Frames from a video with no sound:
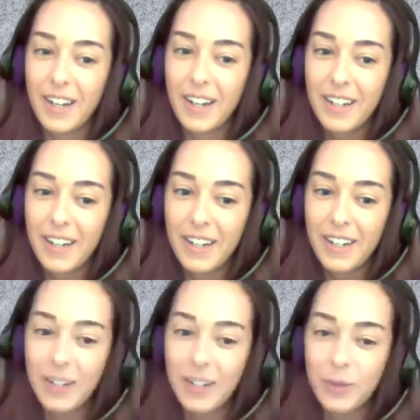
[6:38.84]
had
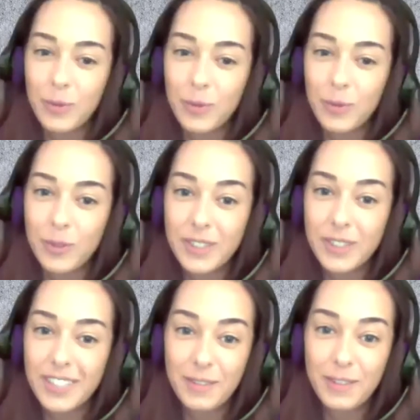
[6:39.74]
a really
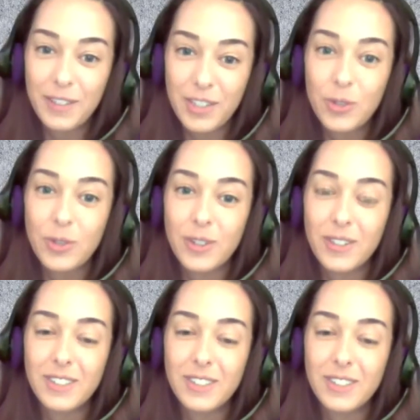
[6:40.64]
influential
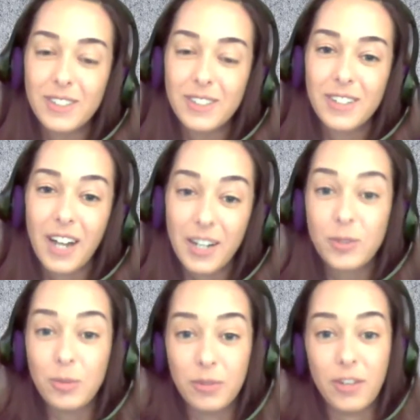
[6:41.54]
high school
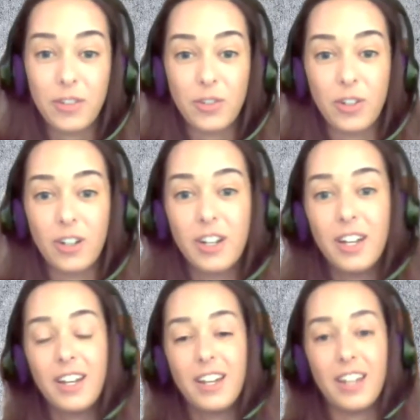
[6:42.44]
professor,
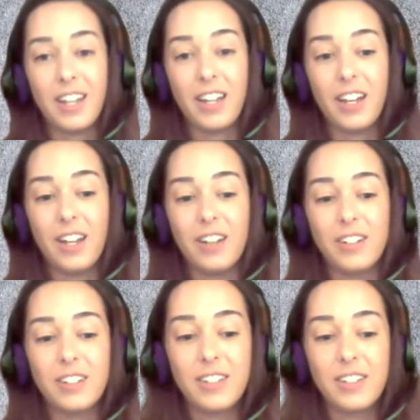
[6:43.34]
and
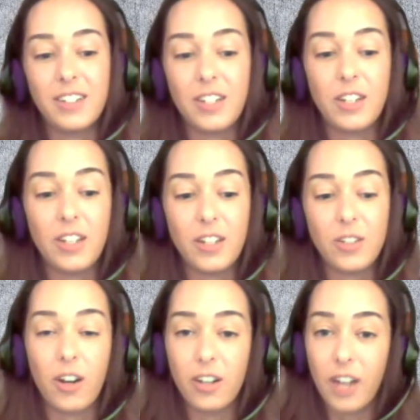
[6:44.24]
he taught
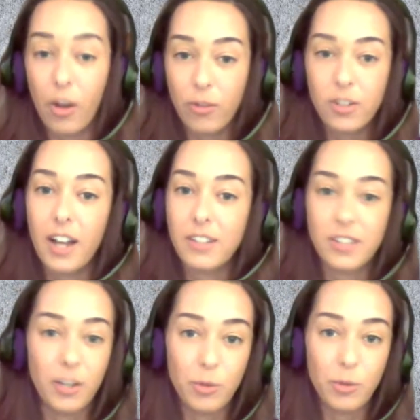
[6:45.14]
a health class, and I
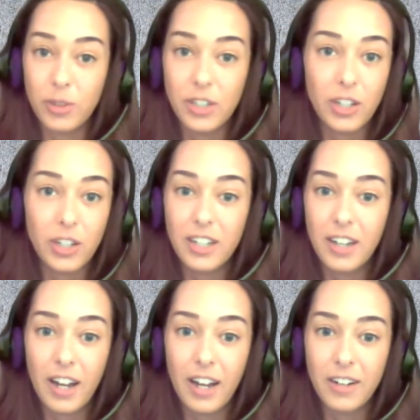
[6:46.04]
was really good
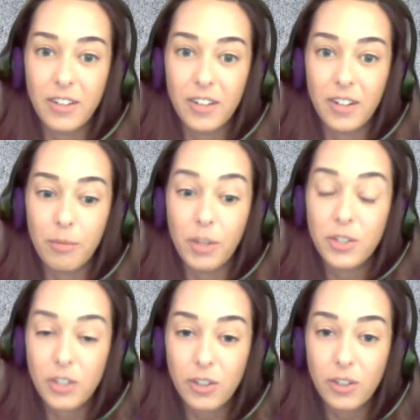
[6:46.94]
at the
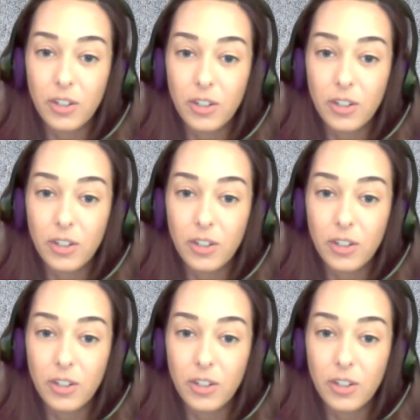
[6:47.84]
muscular